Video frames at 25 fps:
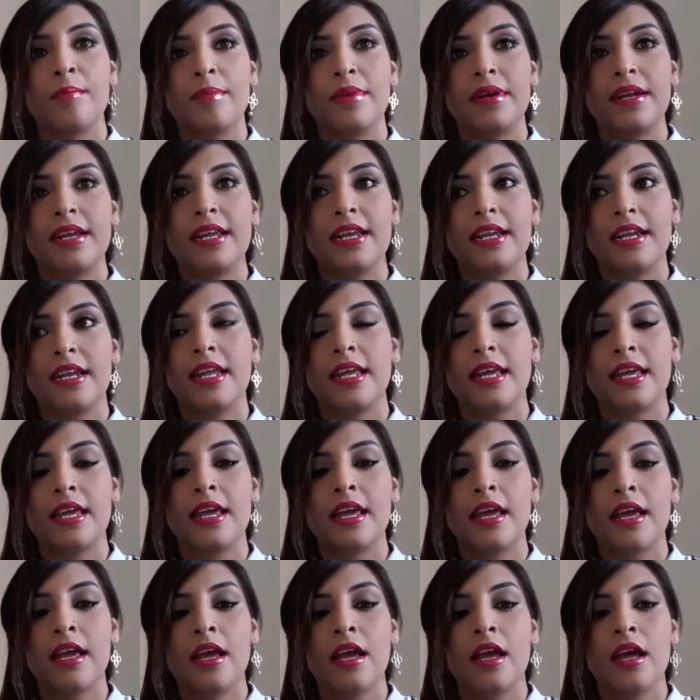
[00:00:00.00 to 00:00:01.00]

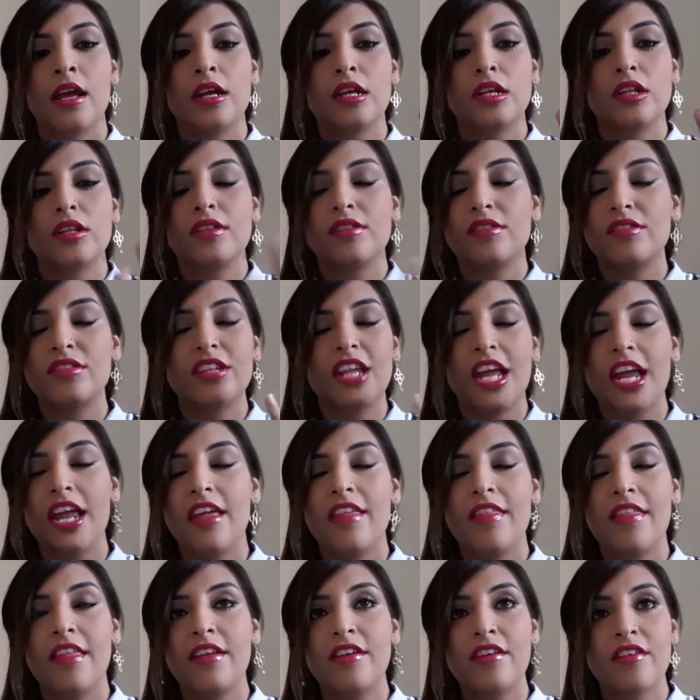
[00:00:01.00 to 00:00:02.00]
completely
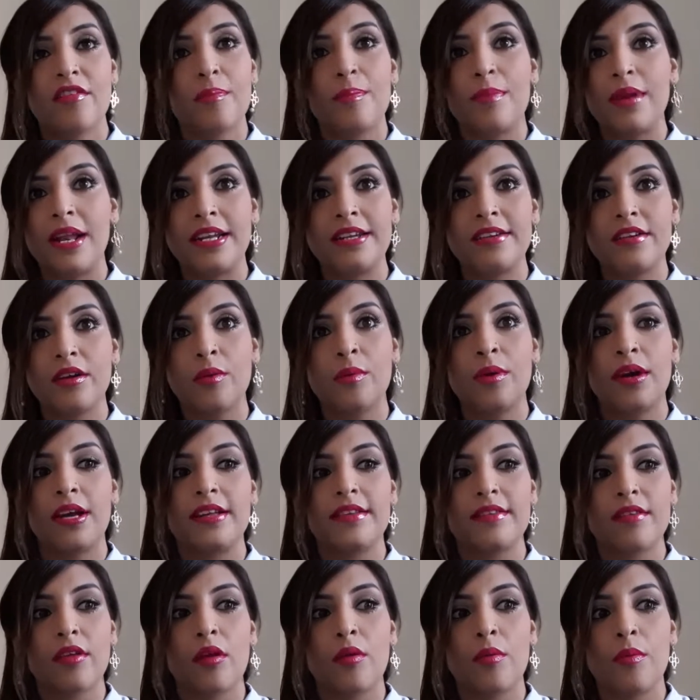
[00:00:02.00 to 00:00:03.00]
they just blend
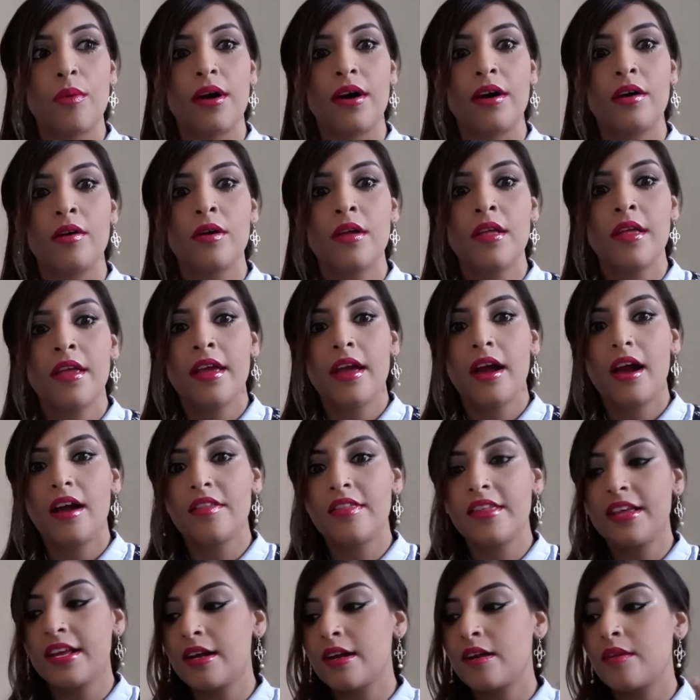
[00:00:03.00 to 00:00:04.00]
away so well
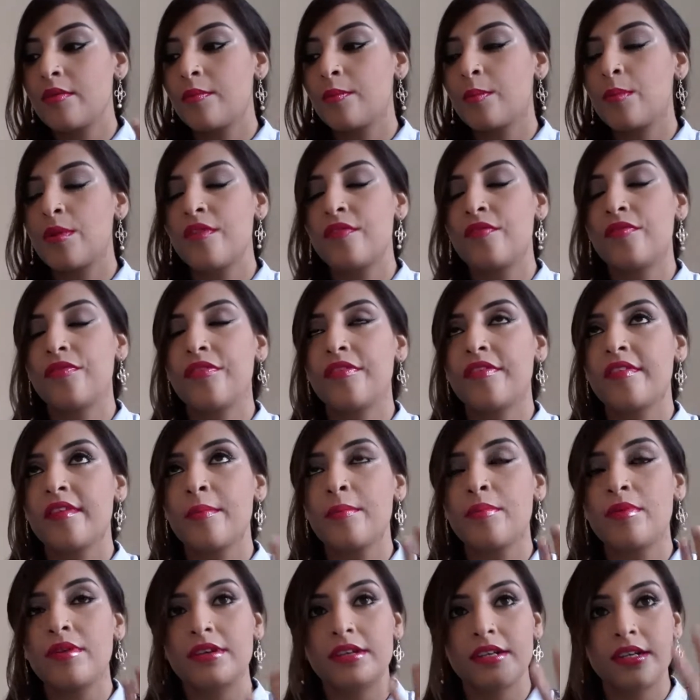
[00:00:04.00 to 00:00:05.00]
I think with
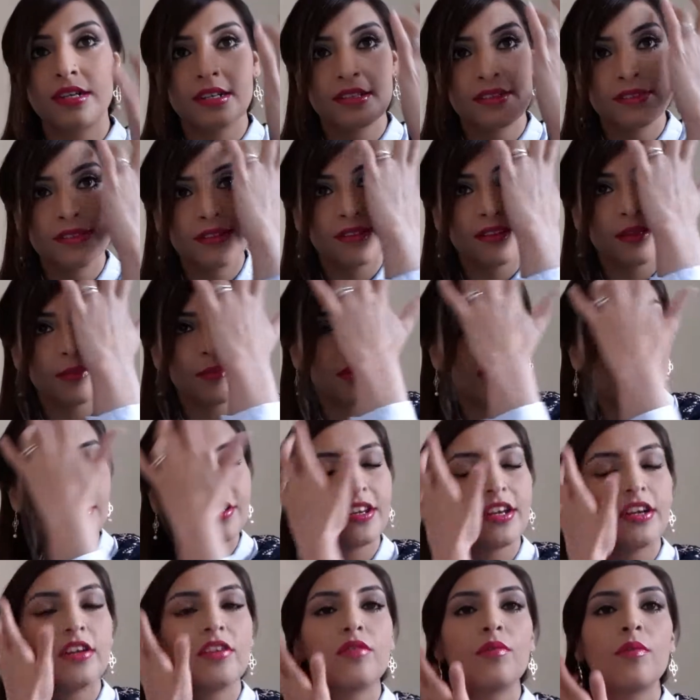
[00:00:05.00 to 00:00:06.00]
some products some
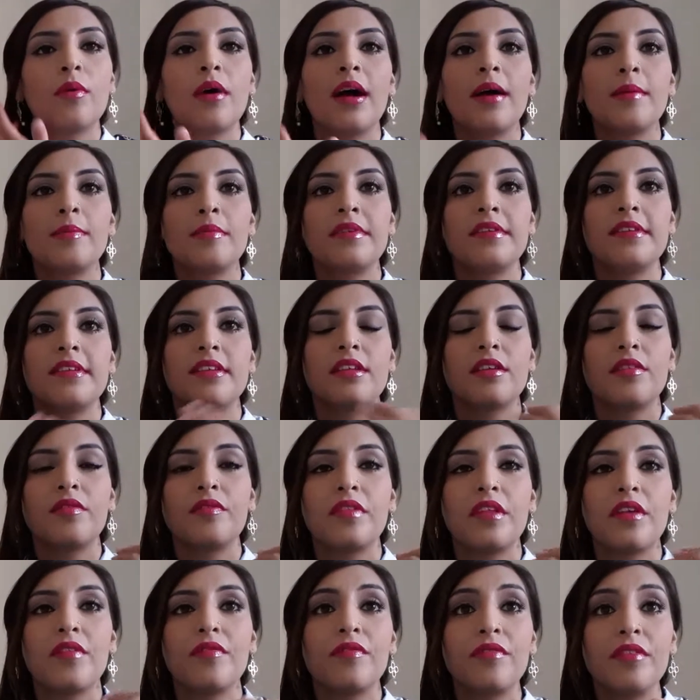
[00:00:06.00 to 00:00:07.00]
eyeshadows what happens is
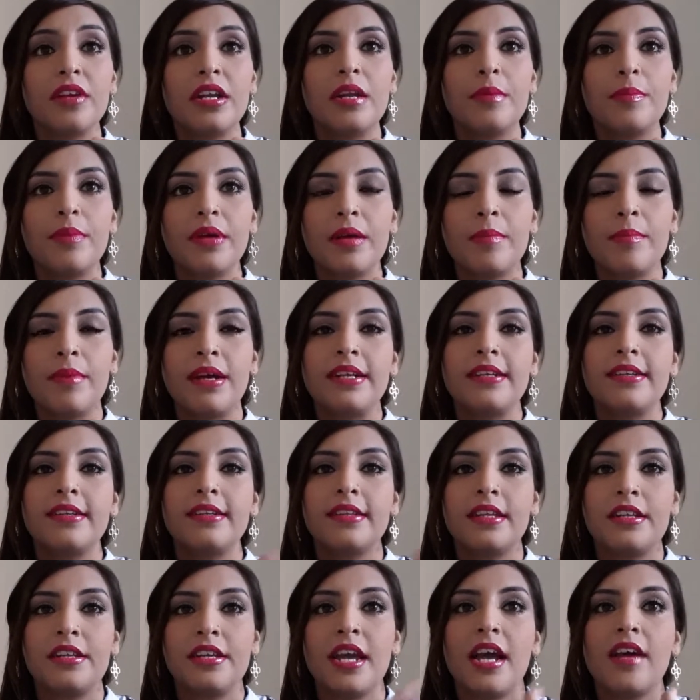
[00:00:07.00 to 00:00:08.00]
if they're really
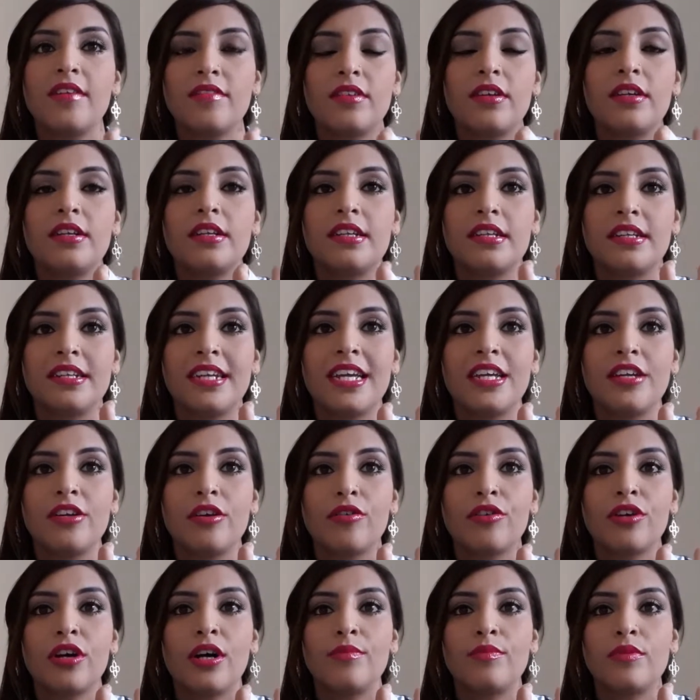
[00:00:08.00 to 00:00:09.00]
pigmented then you have to you
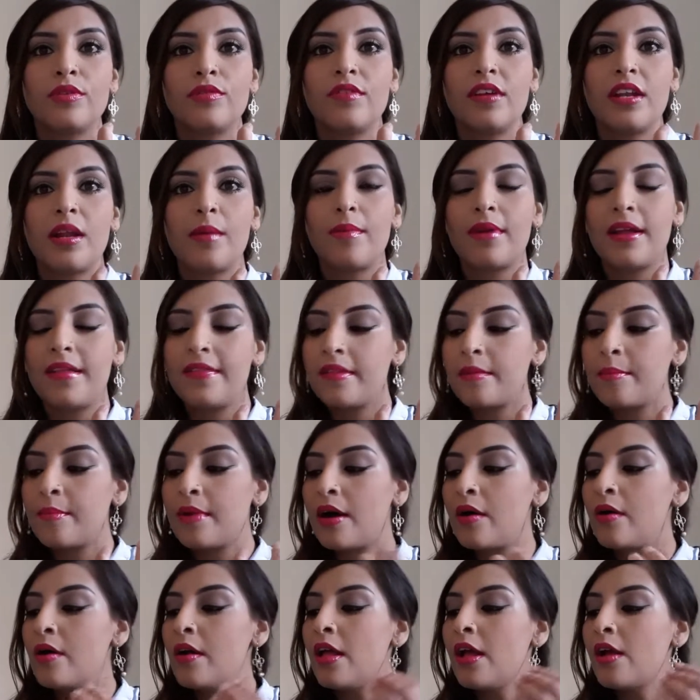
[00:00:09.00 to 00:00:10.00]
take your time to really blend
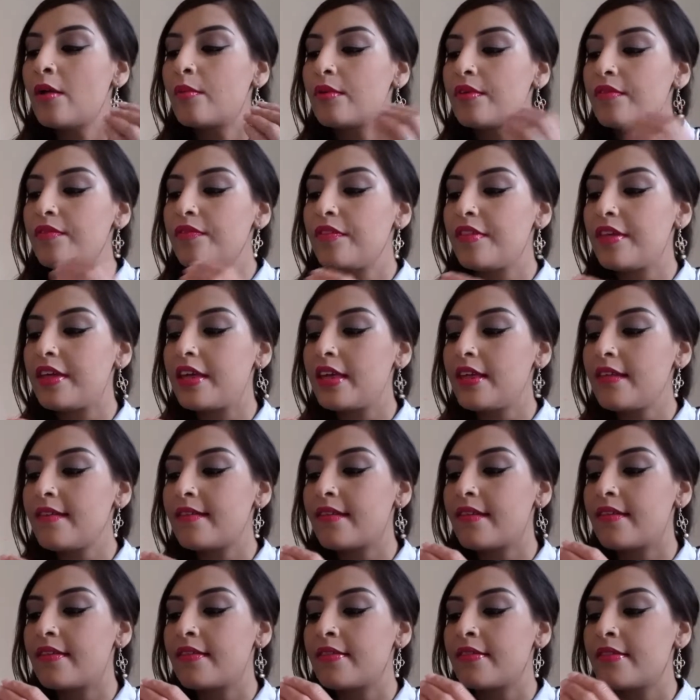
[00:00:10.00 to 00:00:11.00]
them out with
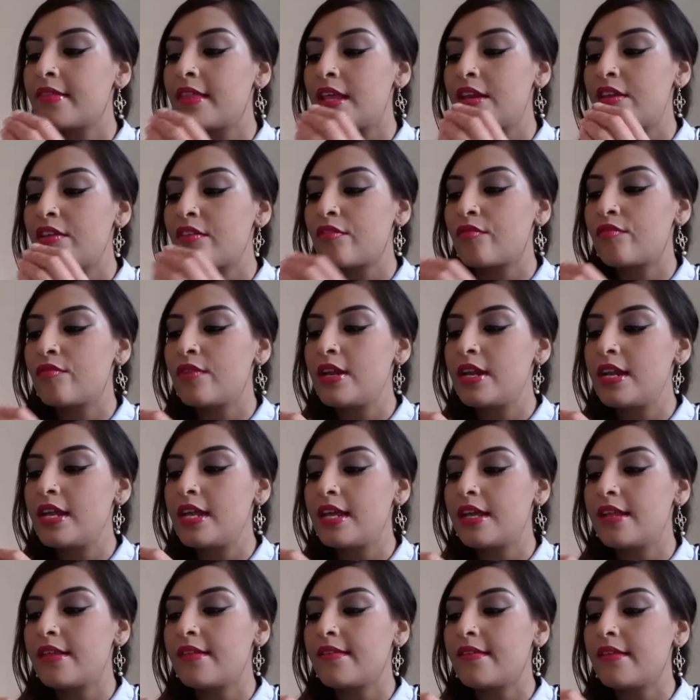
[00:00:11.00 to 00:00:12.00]
these they're just
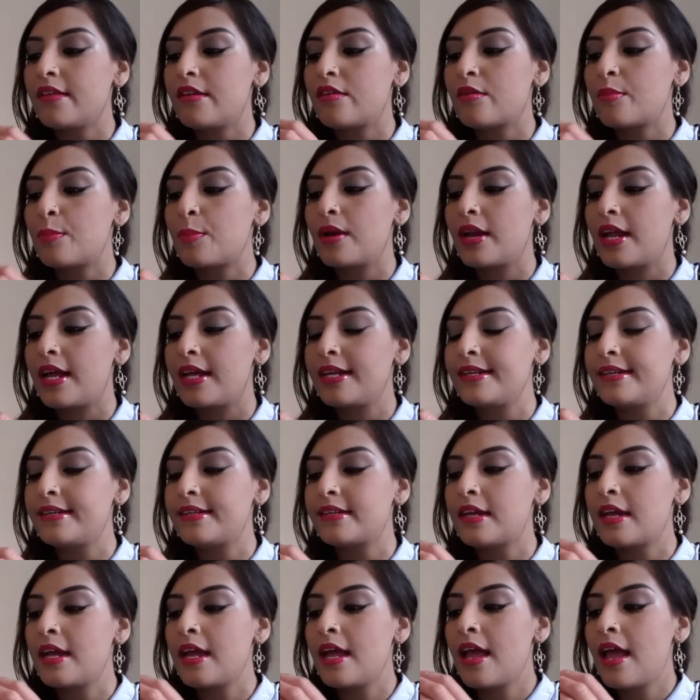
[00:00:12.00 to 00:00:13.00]
really easy to
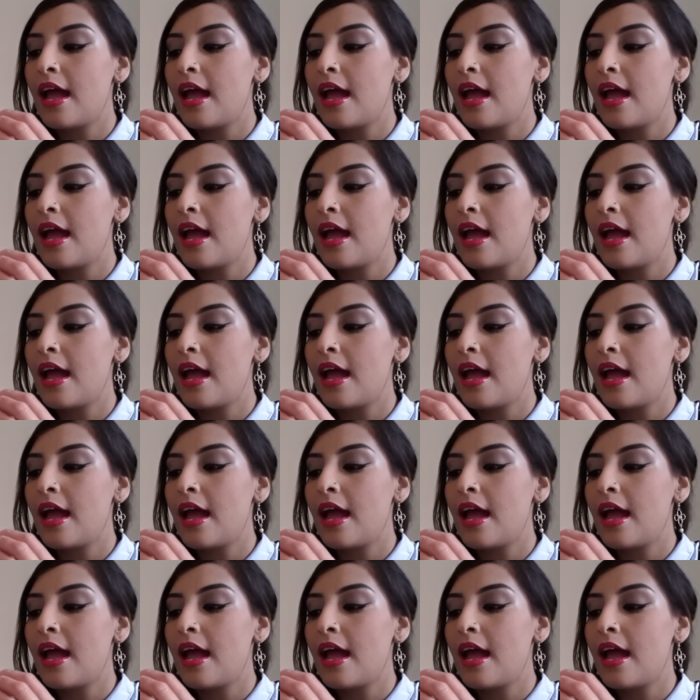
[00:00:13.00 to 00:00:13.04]
blend